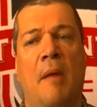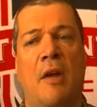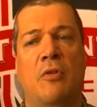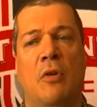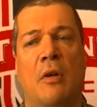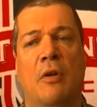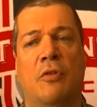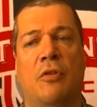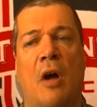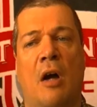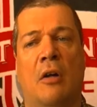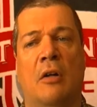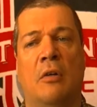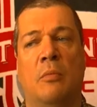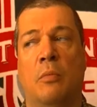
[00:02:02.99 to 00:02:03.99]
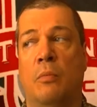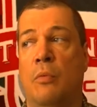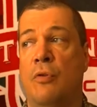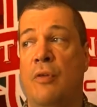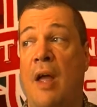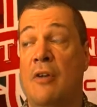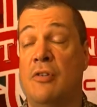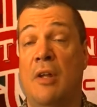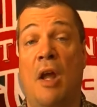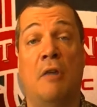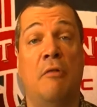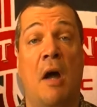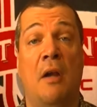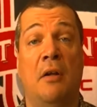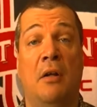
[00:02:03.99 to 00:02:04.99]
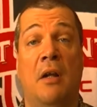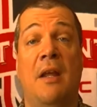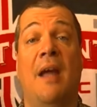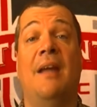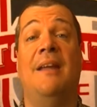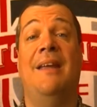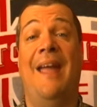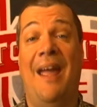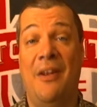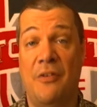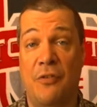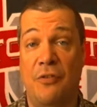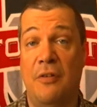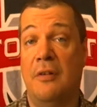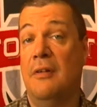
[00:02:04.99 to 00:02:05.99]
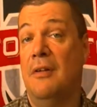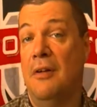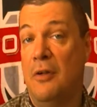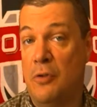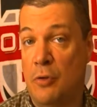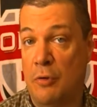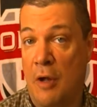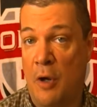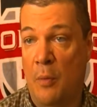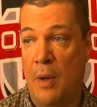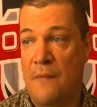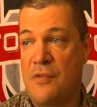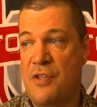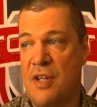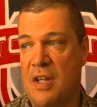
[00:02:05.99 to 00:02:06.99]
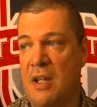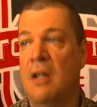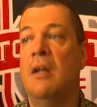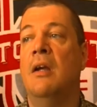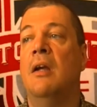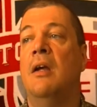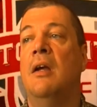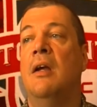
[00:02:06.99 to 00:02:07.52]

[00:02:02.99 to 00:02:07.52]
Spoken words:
in Major League Soccer was actually, ironically, against Toronto FC